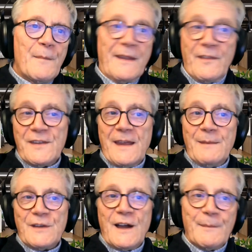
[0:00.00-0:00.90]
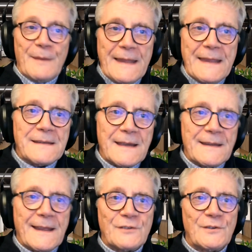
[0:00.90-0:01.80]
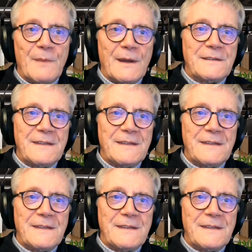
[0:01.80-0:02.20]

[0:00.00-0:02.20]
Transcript: But at the same time, leader connection might